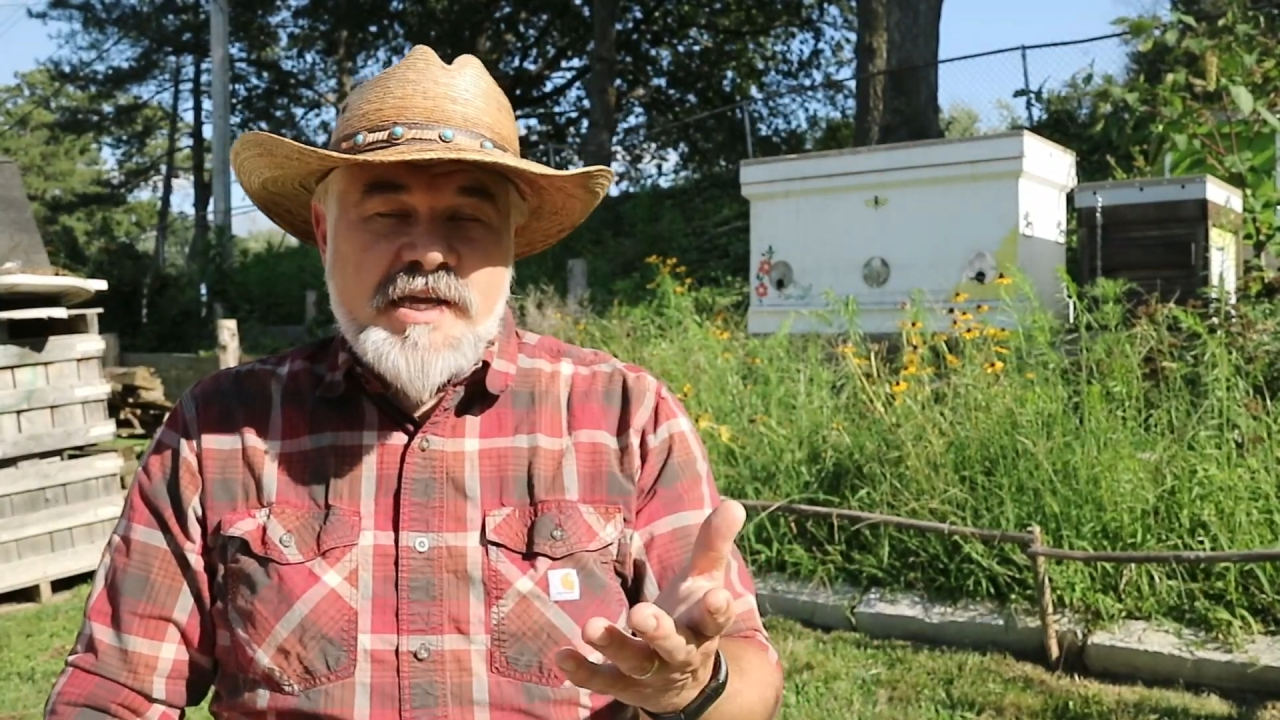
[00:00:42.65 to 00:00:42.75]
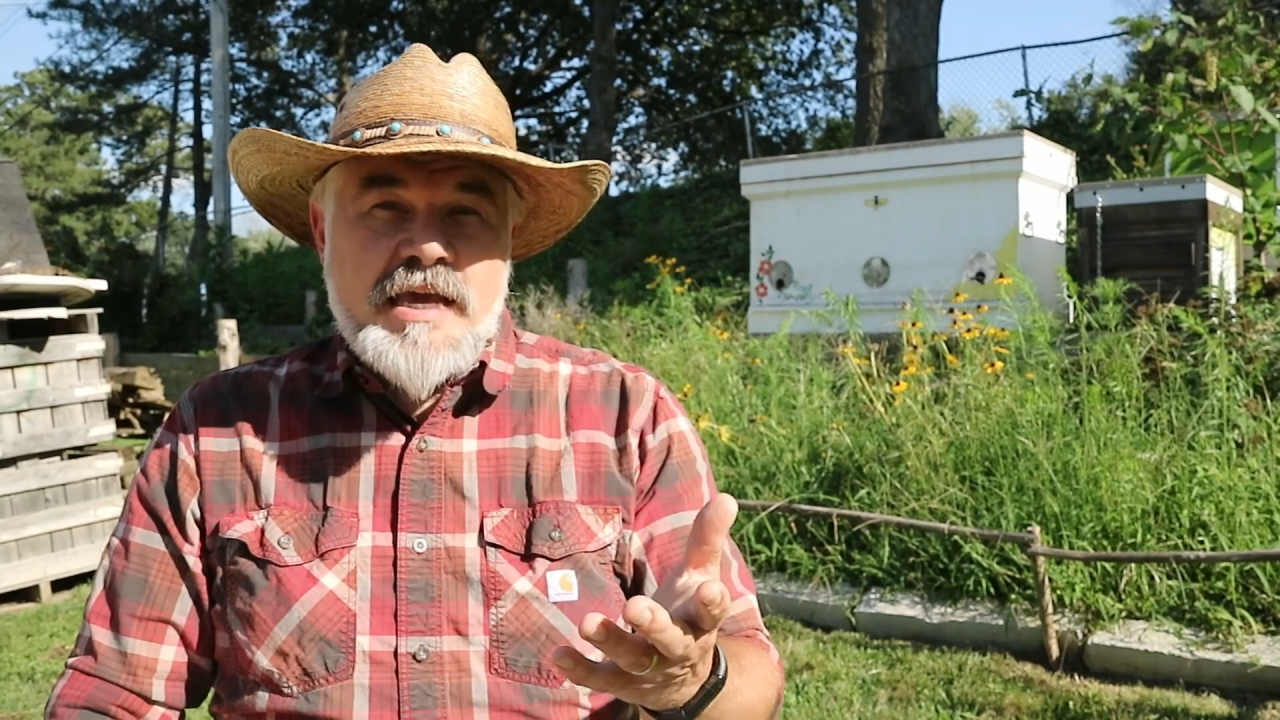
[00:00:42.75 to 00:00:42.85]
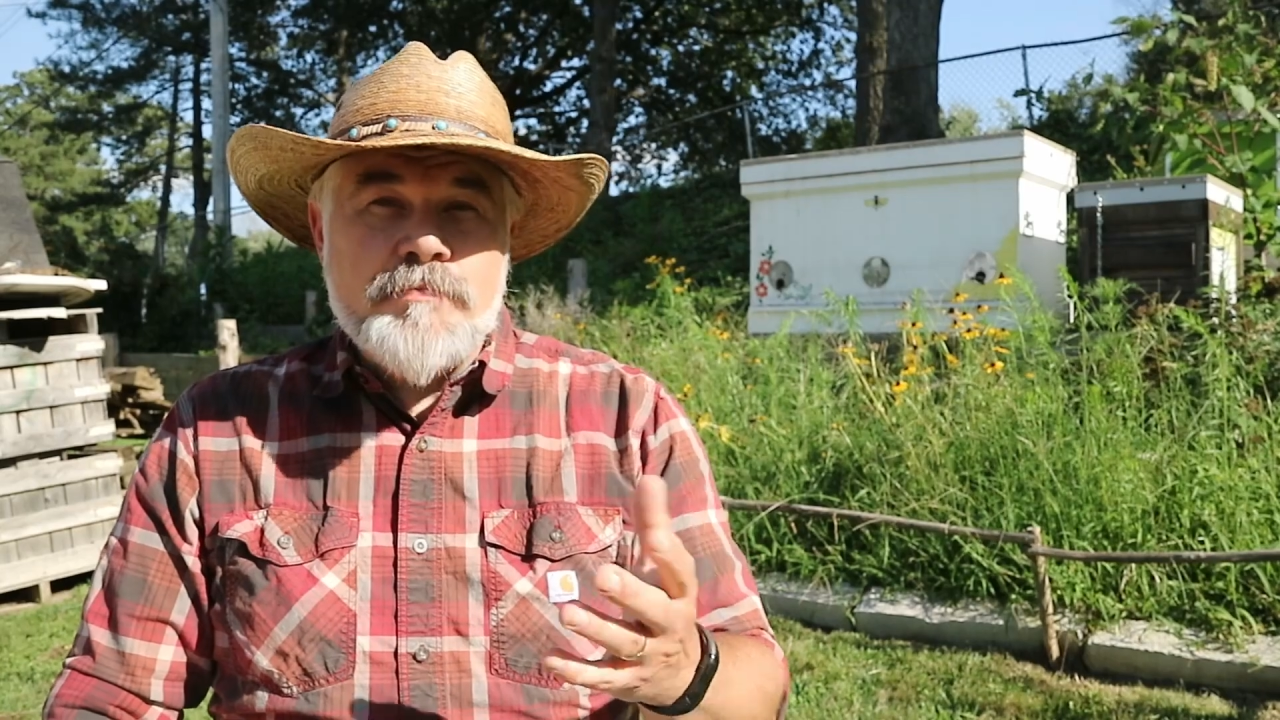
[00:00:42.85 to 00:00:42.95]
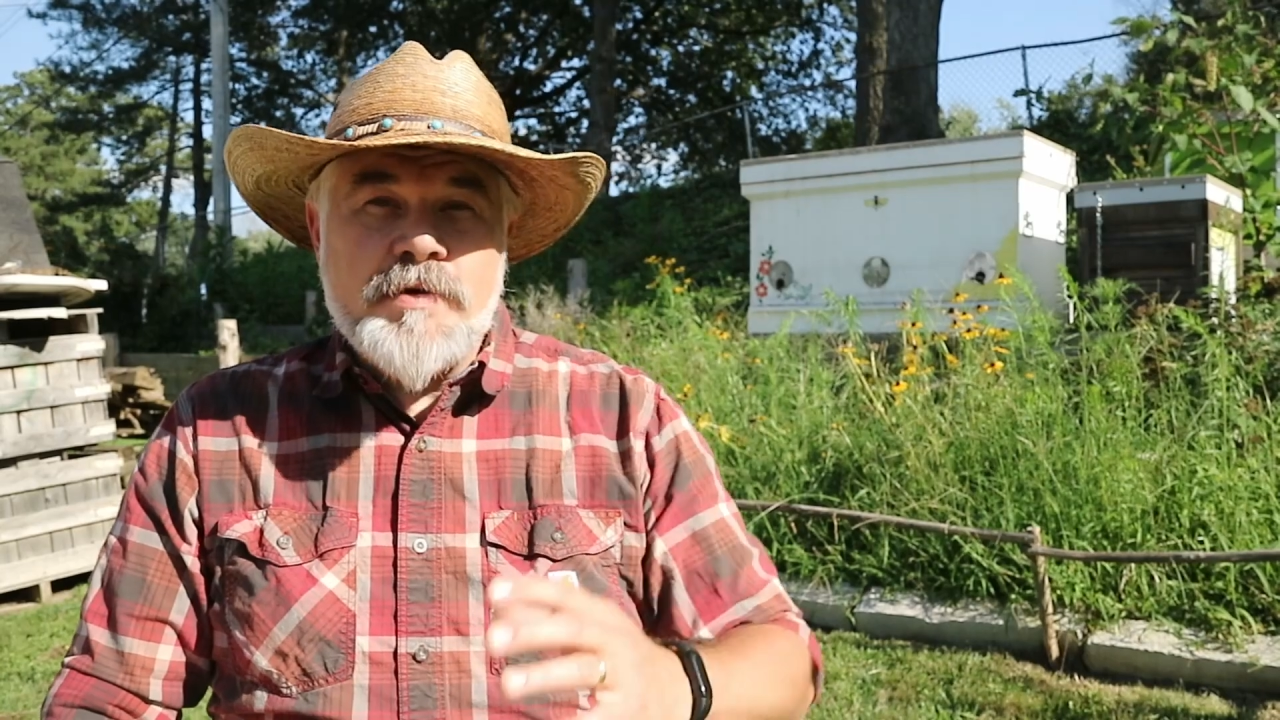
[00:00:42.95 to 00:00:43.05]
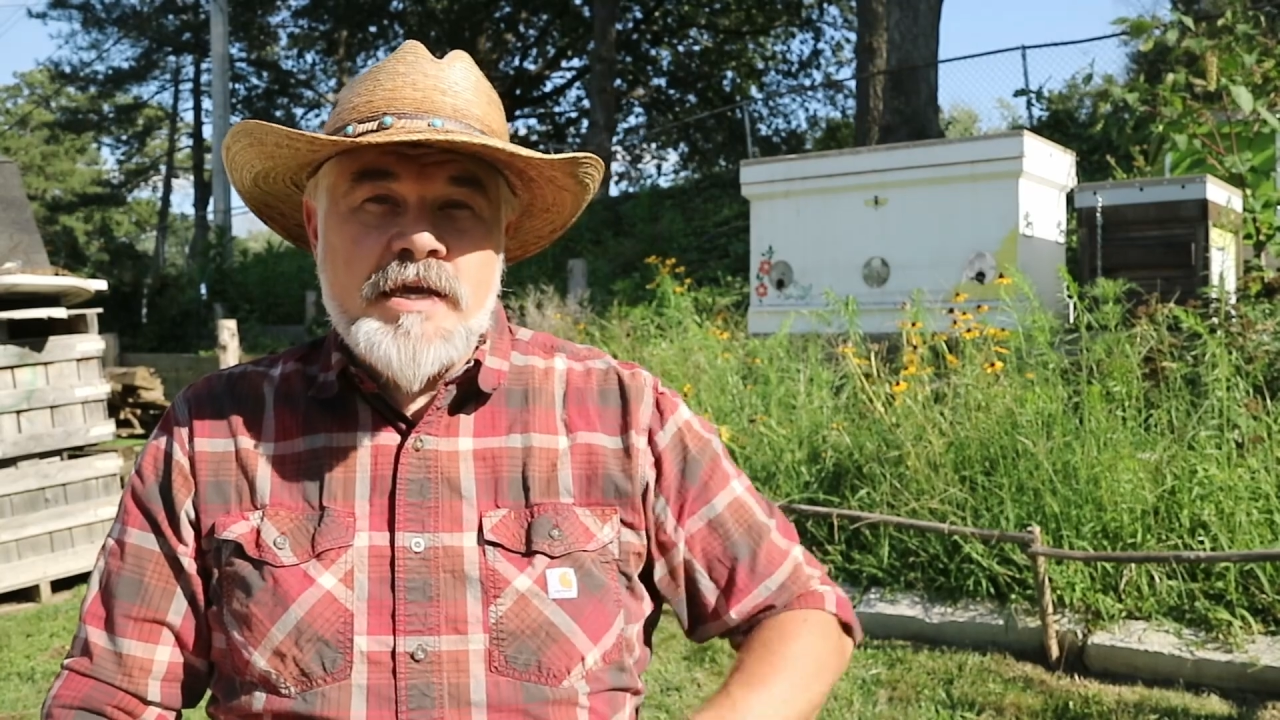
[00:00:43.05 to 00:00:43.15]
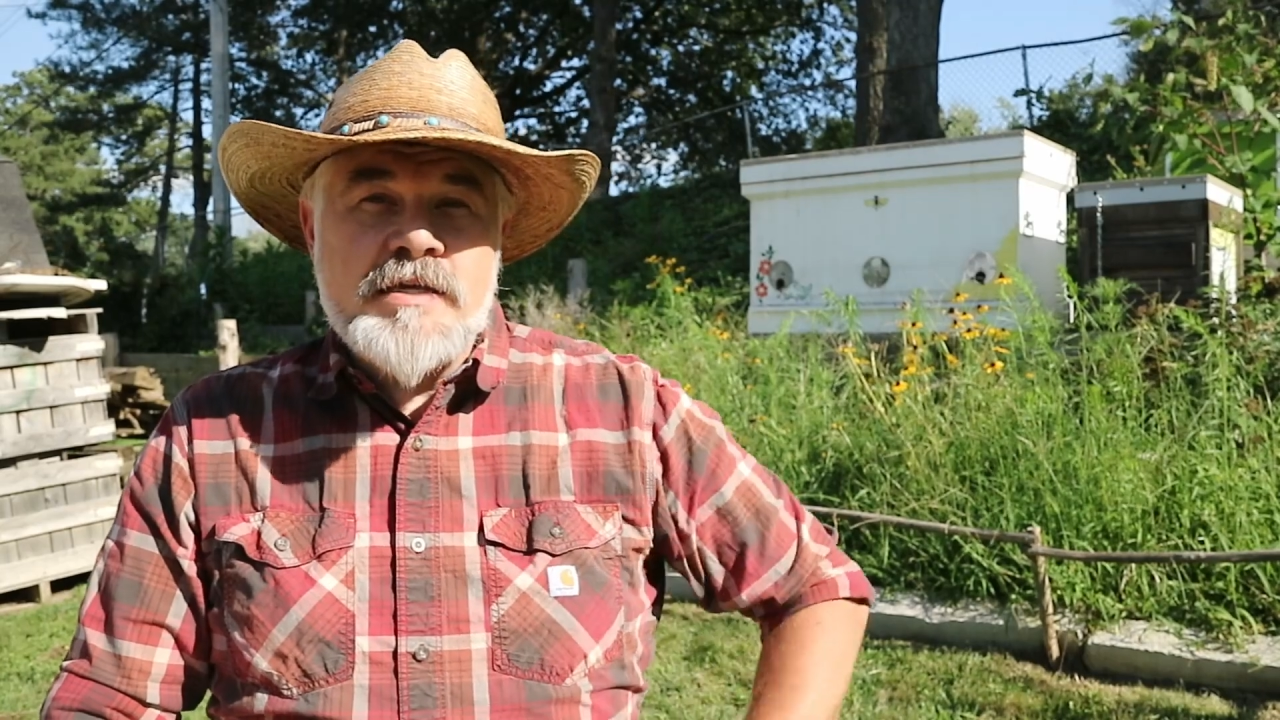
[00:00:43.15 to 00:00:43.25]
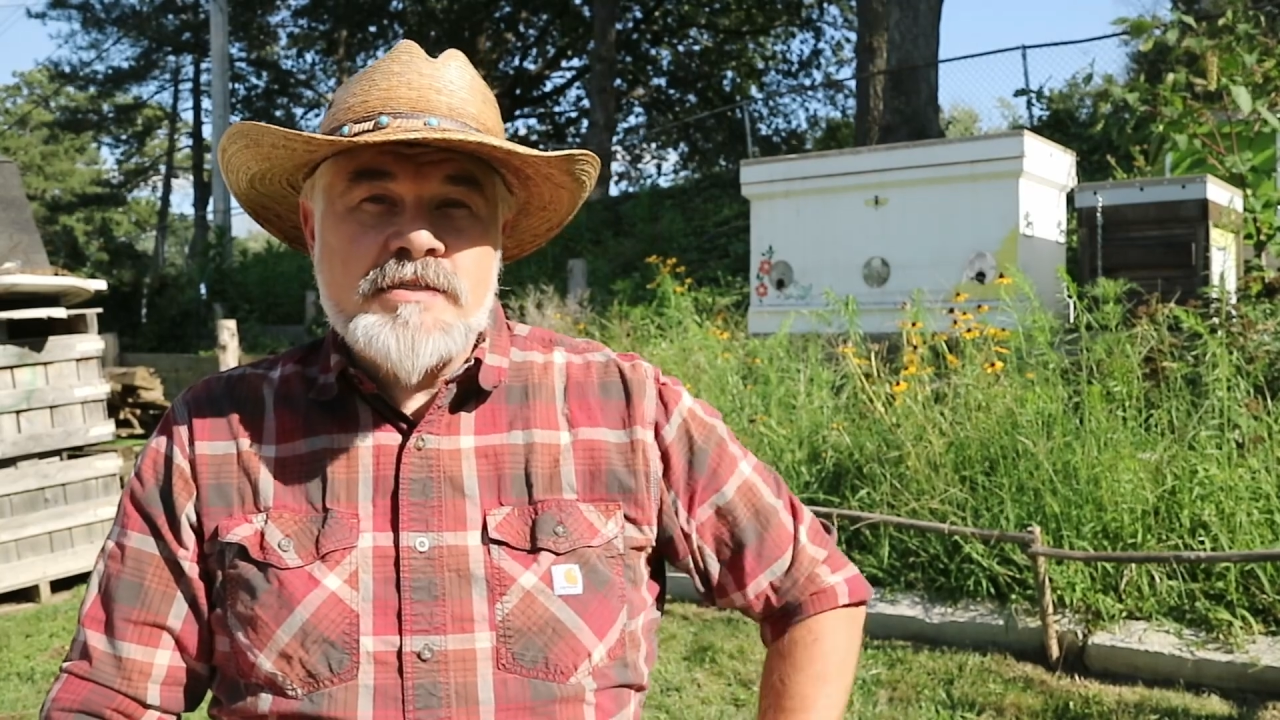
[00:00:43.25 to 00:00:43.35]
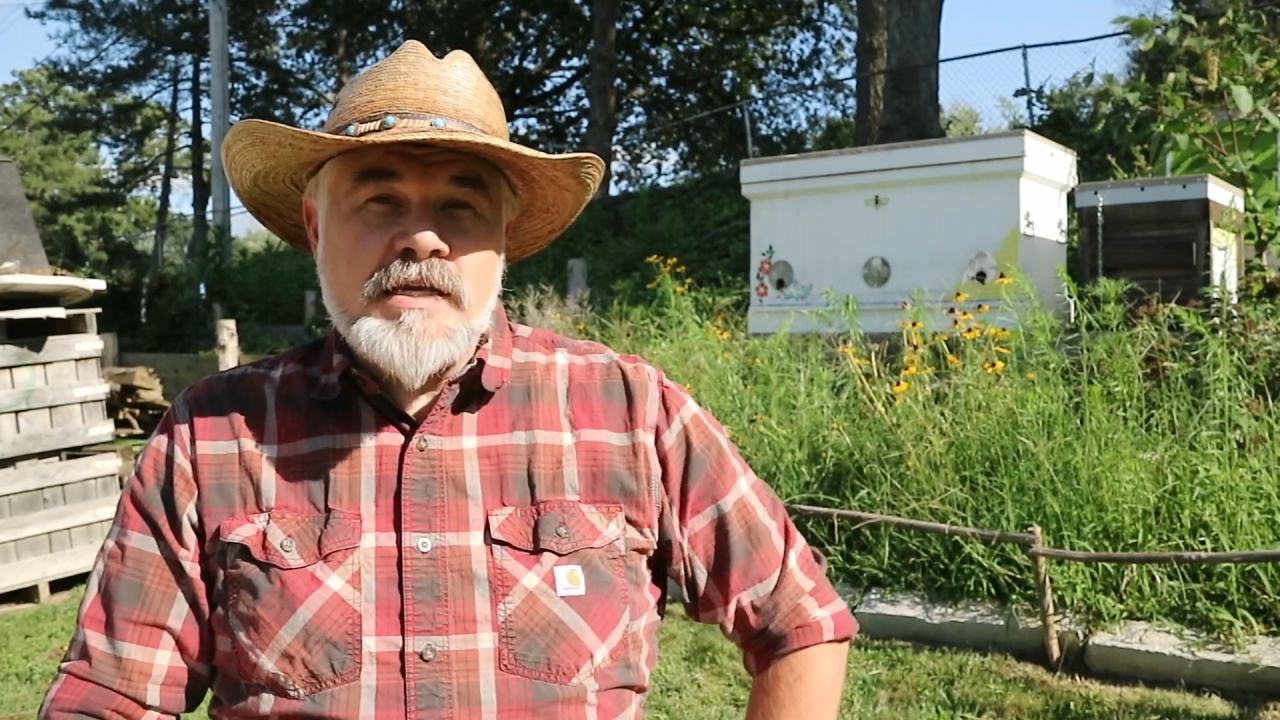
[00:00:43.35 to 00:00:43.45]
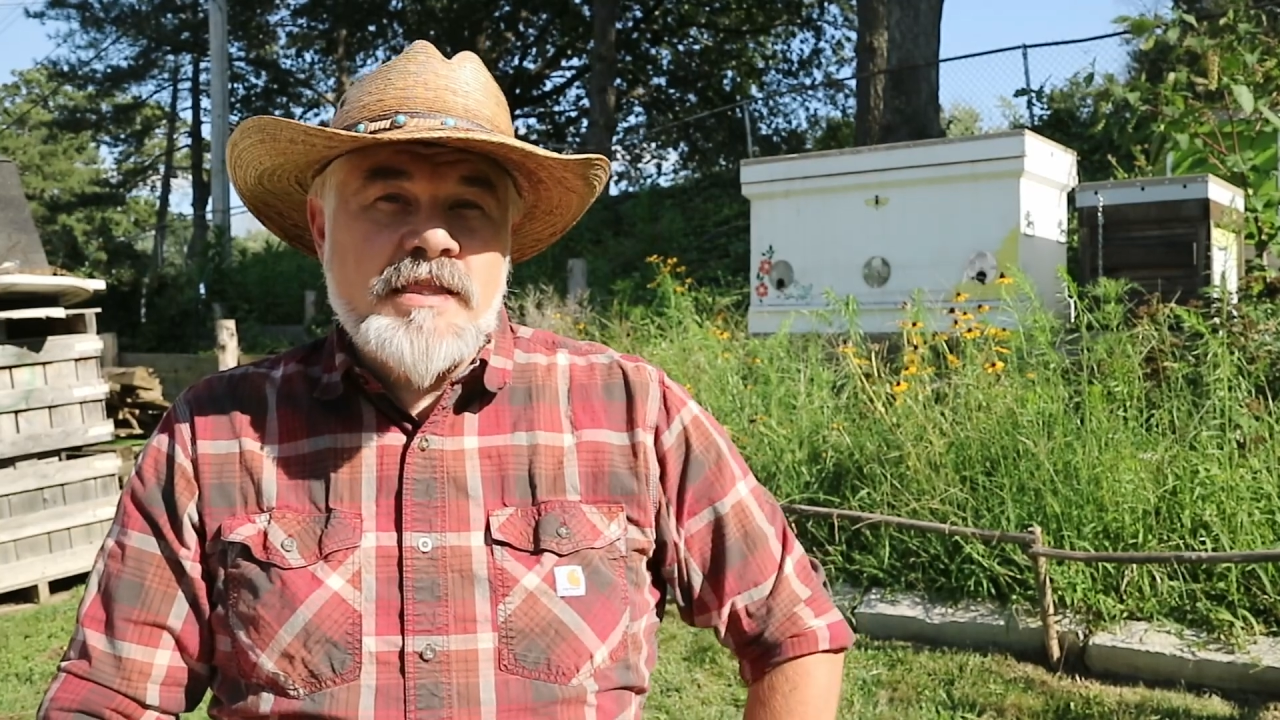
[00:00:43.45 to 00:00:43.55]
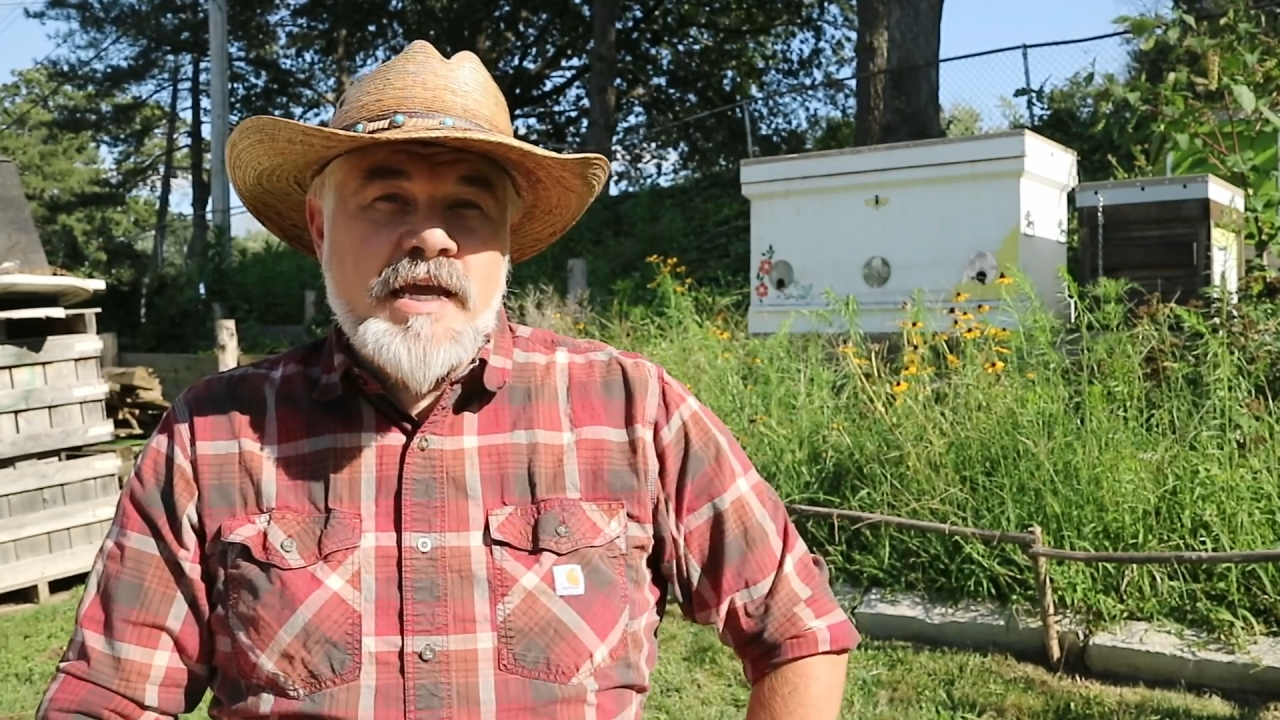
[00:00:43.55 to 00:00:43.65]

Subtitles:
keep bees in